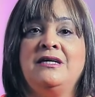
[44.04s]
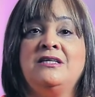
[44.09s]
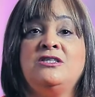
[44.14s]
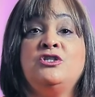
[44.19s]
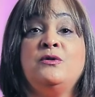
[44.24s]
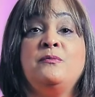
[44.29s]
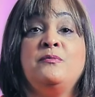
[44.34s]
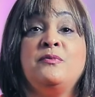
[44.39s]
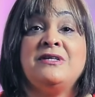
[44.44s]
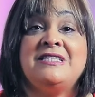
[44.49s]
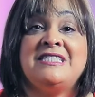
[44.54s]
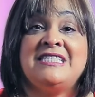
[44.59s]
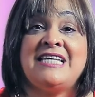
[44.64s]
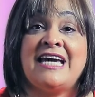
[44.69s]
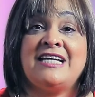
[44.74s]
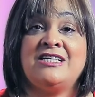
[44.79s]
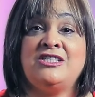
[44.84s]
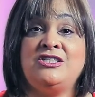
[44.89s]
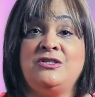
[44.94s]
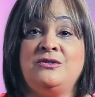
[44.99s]
to
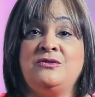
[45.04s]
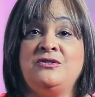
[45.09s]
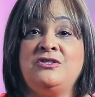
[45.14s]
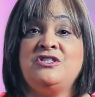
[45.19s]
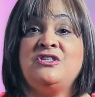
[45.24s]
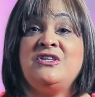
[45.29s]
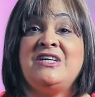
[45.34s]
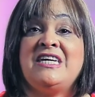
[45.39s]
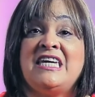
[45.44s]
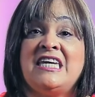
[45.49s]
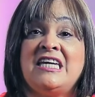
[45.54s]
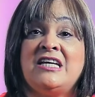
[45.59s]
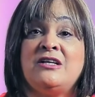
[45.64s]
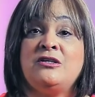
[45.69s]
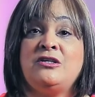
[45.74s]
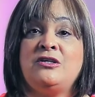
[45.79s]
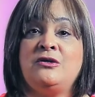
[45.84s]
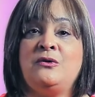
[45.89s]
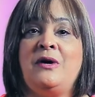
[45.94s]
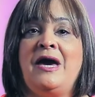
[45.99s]
protect you, to heal
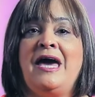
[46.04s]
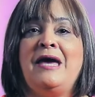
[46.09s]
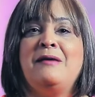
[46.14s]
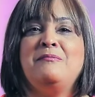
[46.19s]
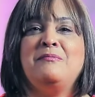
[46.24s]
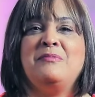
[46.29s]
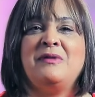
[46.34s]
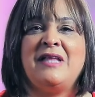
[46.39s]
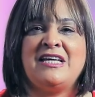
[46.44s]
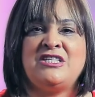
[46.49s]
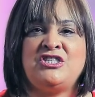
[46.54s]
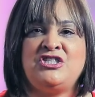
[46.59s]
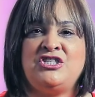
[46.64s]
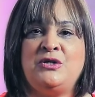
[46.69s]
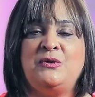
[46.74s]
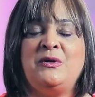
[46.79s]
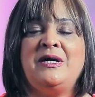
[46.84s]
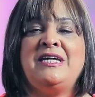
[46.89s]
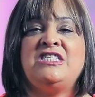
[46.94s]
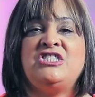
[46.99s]
you, and bless
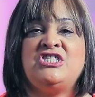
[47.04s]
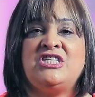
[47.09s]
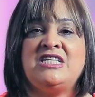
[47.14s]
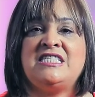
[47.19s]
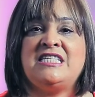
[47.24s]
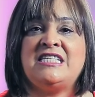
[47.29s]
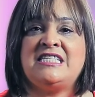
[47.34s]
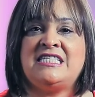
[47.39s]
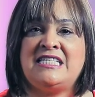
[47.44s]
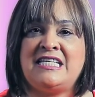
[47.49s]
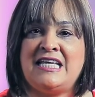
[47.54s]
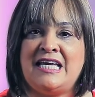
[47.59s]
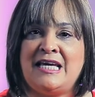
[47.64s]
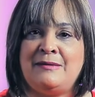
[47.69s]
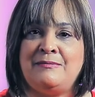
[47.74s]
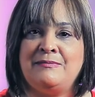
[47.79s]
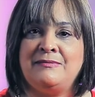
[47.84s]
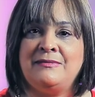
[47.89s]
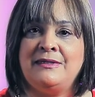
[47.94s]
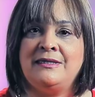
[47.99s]
you in Jesus'
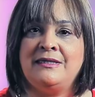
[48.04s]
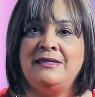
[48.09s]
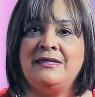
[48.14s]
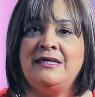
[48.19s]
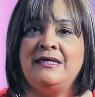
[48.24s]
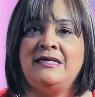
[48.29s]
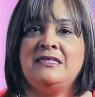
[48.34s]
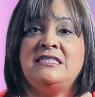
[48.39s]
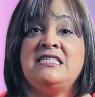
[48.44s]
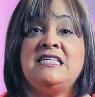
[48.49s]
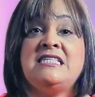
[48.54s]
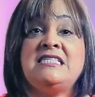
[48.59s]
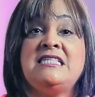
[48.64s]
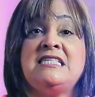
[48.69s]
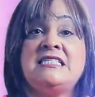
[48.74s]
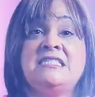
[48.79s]
name. Jesus